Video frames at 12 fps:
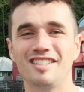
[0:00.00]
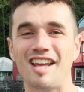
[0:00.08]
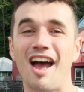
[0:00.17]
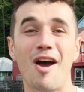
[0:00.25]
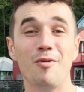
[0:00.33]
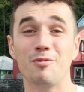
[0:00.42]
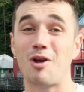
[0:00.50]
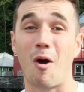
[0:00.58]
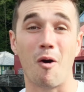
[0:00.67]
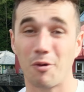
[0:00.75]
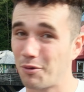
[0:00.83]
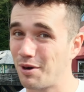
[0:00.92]
the town. We
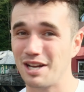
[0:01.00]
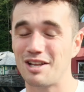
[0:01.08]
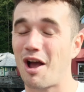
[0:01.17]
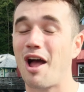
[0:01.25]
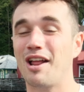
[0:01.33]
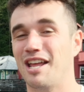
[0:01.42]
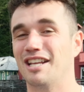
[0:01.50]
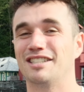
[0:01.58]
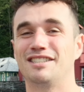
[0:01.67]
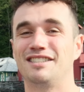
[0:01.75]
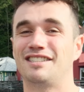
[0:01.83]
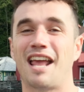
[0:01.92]
already got a
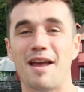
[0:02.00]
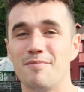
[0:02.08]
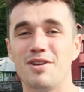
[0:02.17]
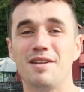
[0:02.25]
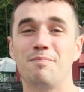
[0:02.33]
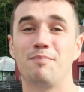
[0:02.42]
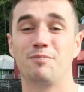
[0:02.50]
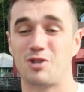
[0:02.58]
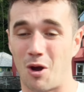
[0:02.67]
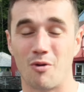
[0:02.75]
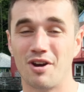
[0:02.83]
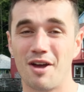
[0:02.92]
salmon
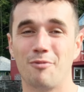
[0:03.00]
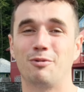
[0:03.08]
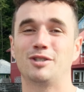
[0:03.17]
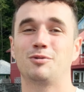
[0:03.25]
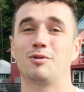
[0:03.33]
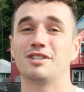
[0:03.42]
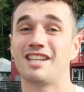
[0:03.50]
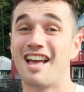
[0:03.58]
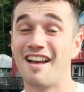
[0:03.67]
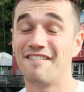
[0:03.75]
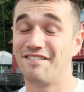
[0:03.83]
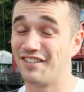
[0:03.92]
donut, which was
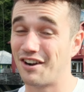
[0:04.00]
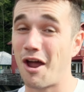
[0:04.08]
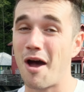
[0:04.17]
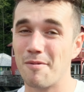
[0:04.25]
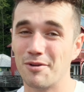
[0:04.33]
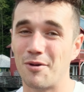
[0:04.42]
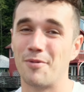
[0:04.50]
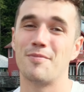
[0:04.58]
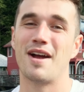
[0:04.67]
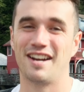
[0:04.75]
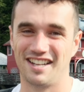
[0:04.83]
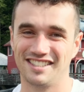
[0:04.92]
phenomenal,
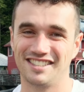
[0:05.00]
might I